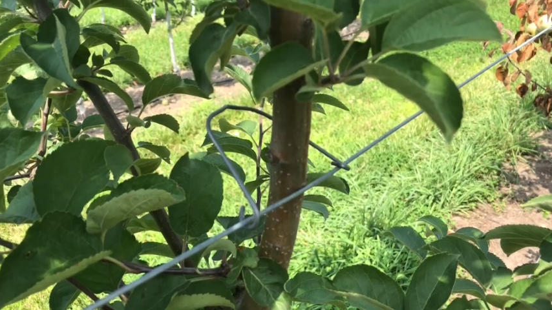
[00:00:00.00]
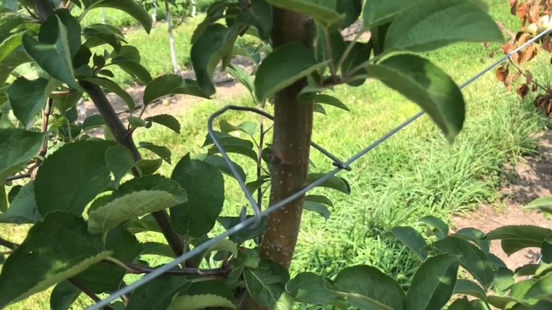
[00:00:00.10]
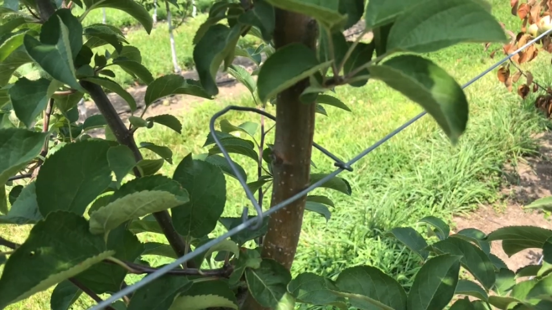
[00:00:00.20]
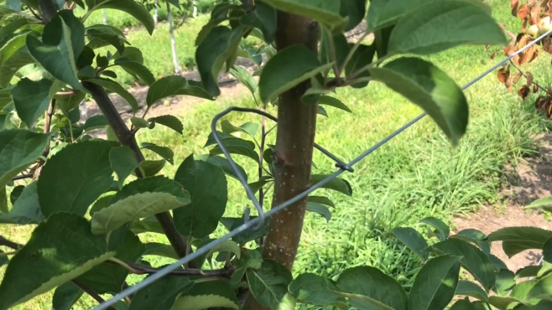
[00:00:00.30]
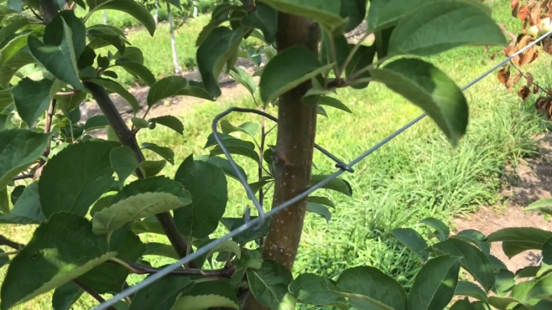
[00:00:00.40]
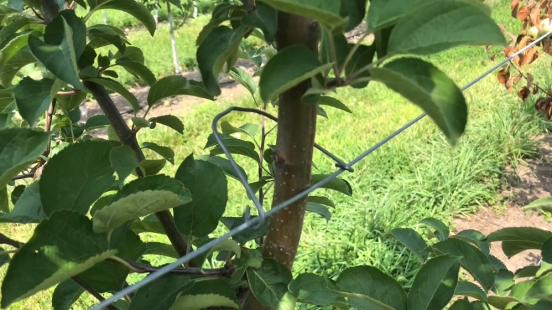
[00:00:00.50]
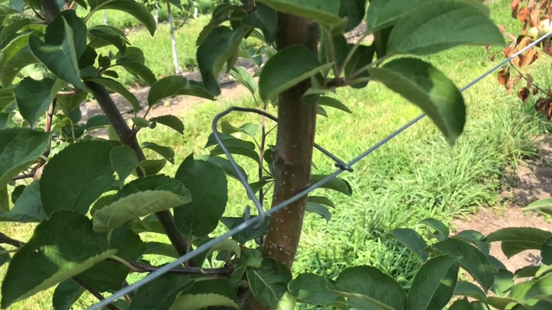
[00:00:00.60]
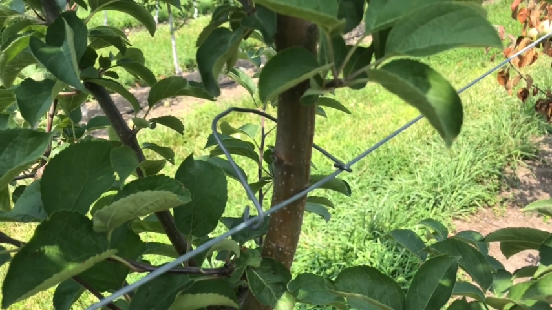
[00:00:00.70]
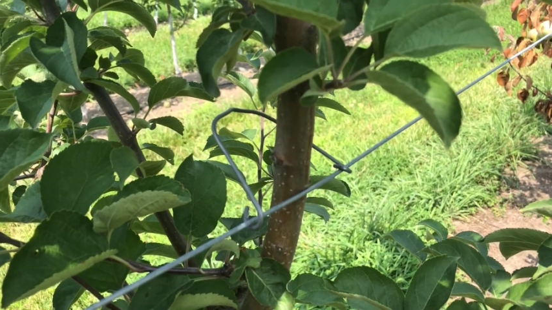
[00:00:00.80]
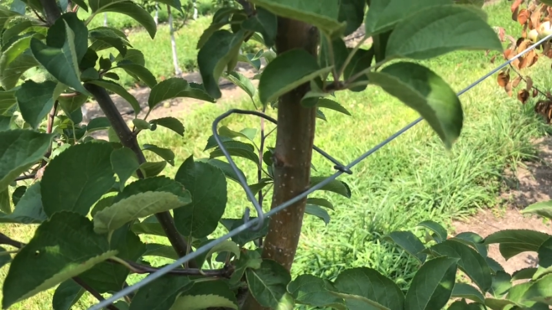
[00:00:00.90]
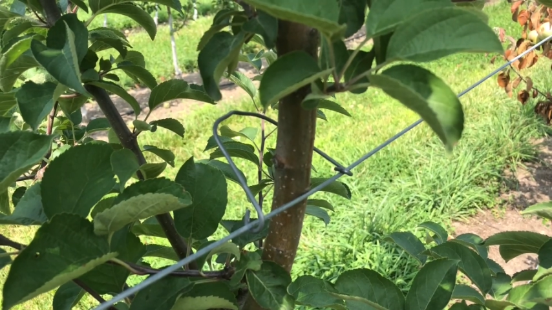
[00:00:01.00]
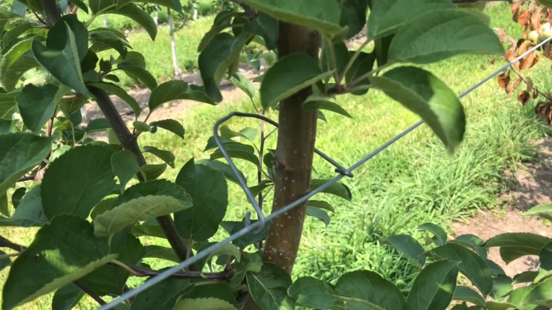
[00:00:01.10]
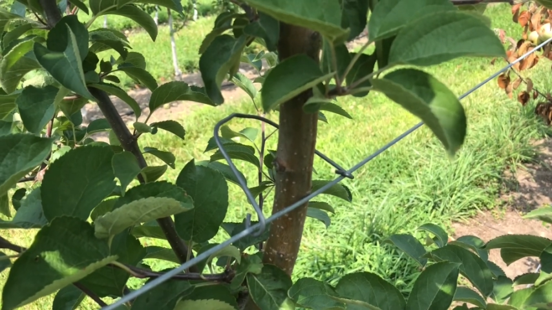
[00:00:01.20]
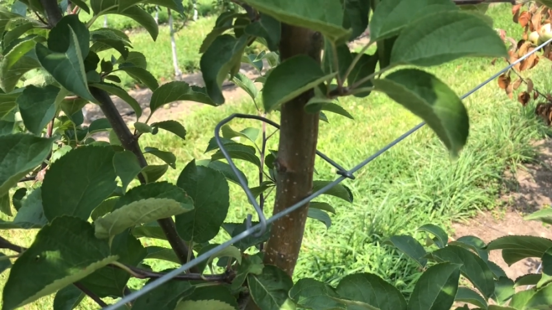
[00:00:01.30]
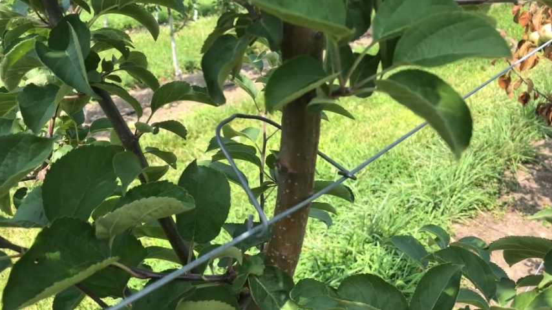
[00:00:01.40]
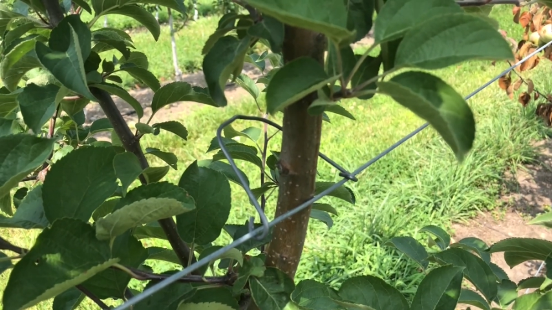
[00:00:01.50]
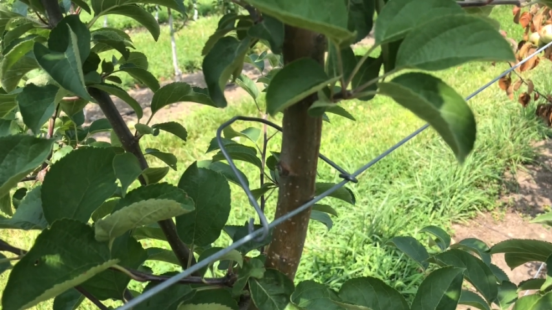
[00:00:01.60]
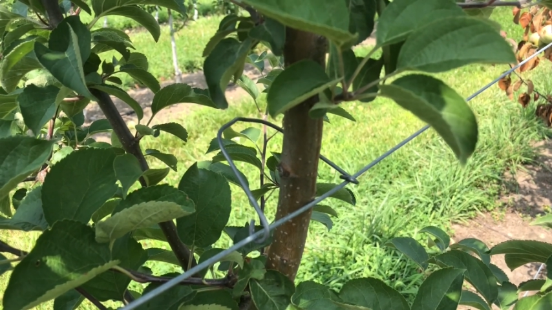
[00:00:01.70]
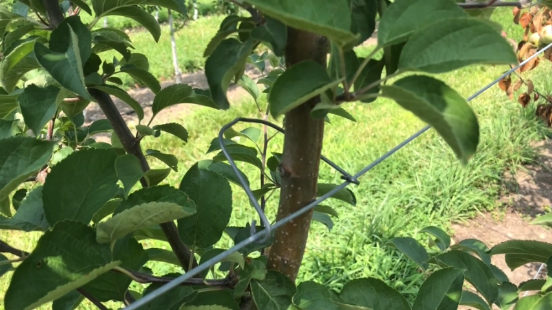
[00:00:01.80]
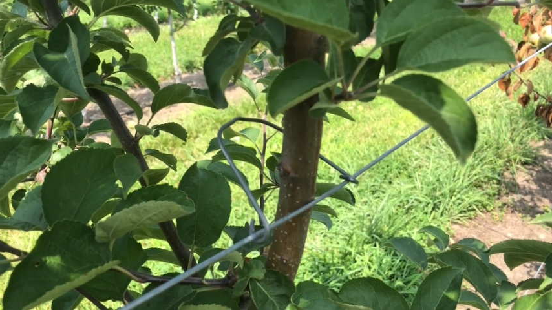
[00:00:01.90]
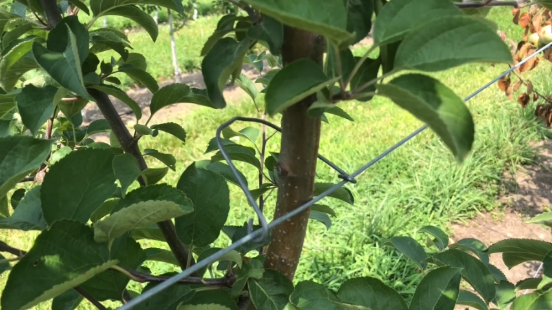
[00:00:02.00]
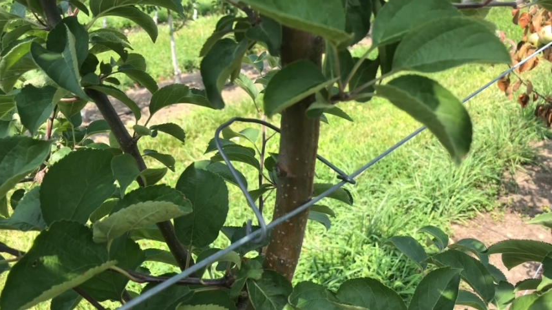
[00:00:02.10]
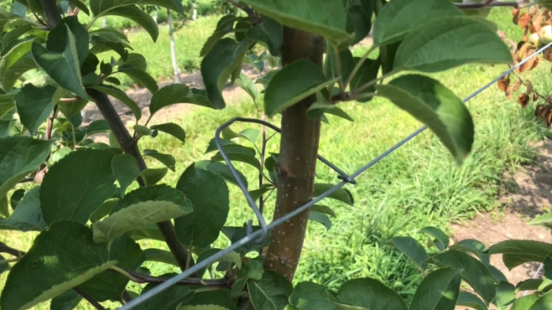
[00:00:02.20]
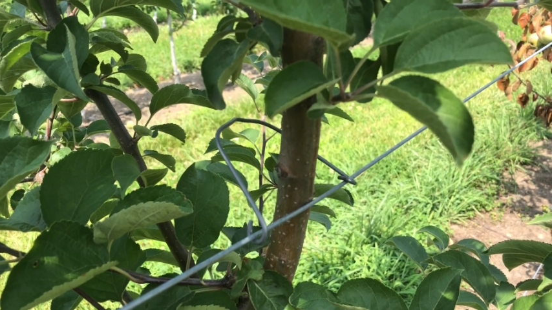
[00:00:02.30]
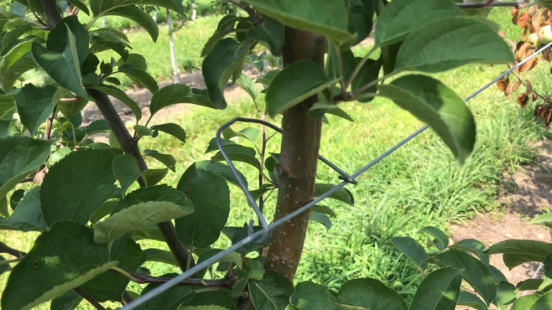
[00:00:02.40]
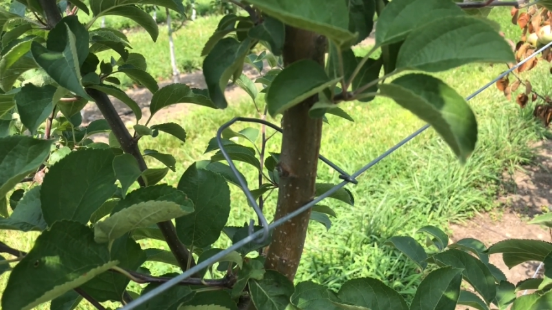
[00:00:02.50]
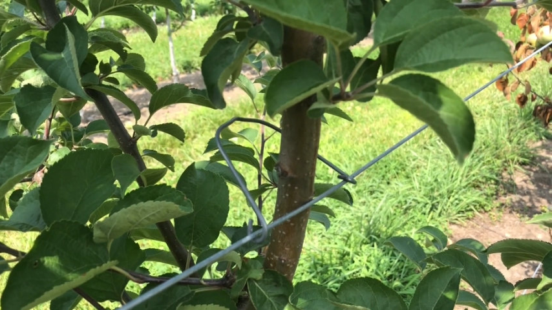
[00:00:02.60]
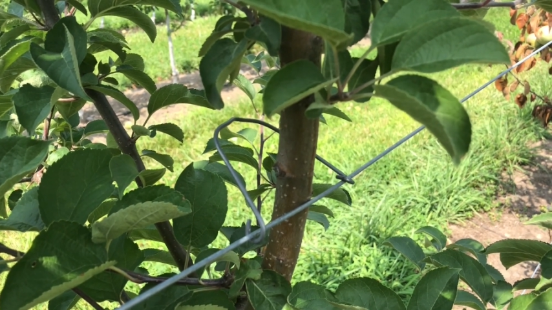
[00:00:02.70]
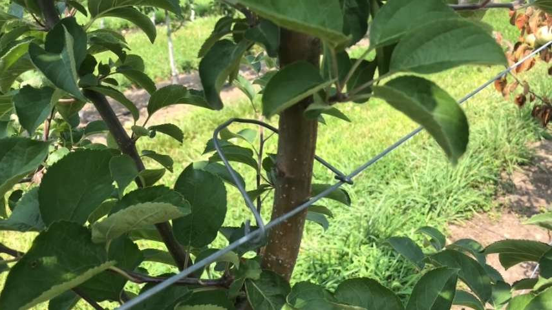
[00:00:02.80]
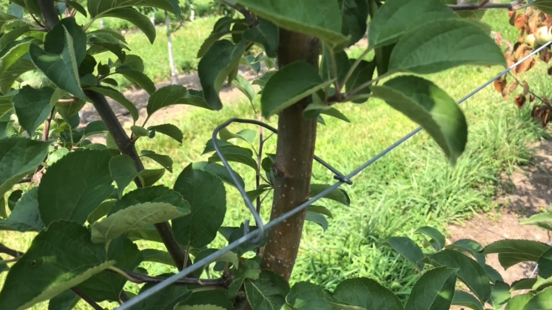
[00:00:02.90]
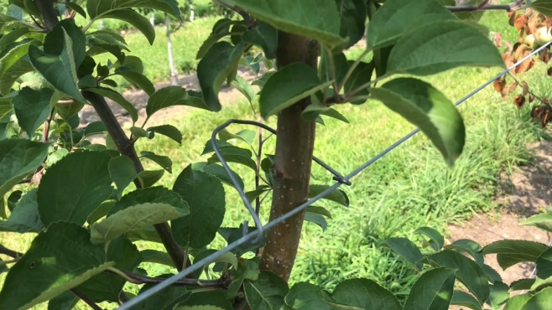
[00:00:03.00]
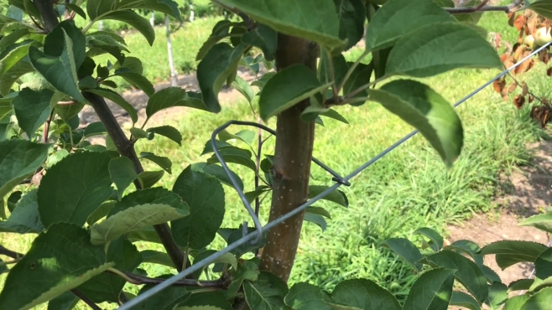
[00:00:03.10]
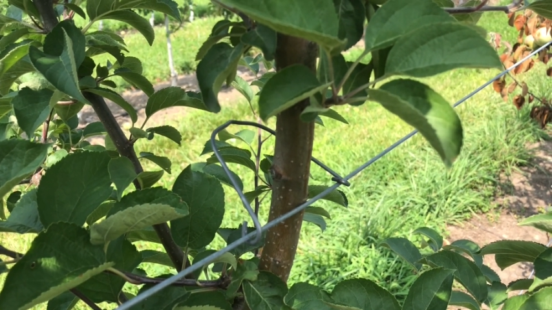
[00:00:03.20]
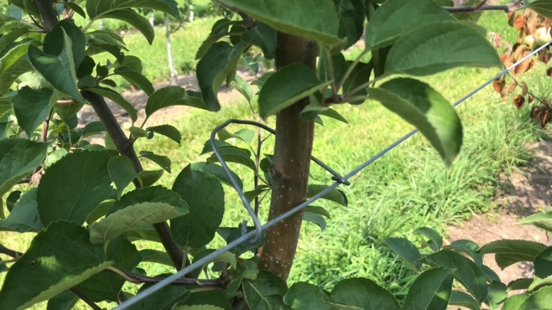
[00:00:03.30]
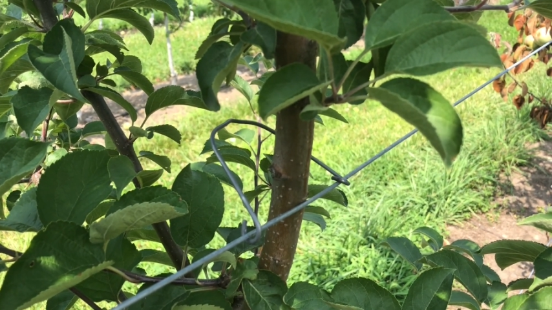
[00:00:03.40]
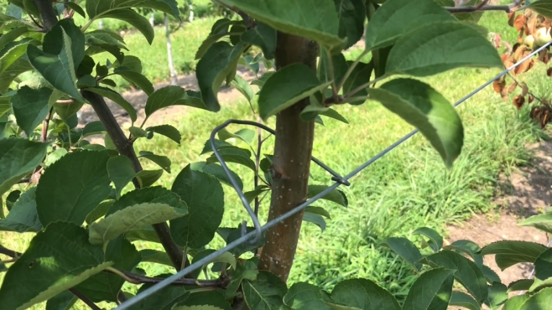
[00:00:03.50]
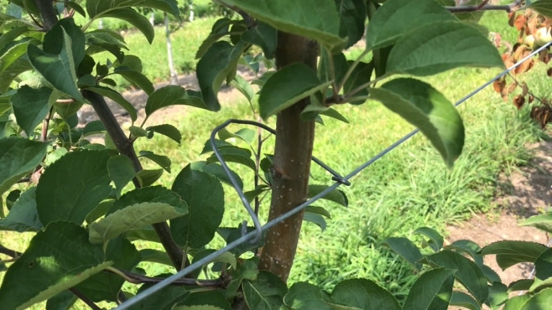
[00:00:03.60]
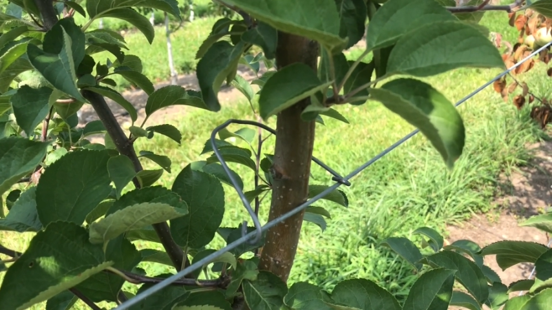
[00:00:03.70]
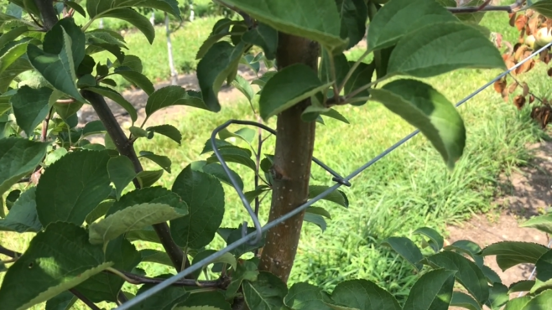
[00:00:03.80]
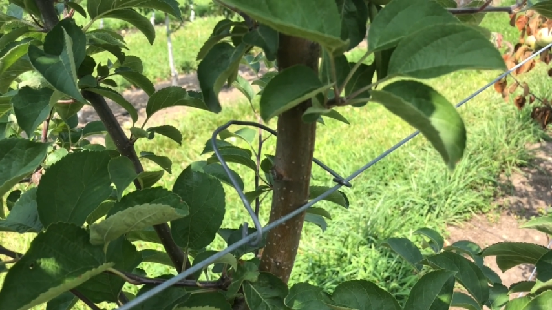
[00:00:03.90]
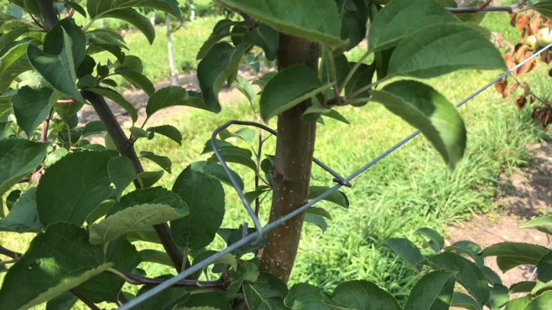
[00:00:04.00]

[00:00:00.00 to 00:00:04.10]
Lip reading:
[unreadable: no face in view]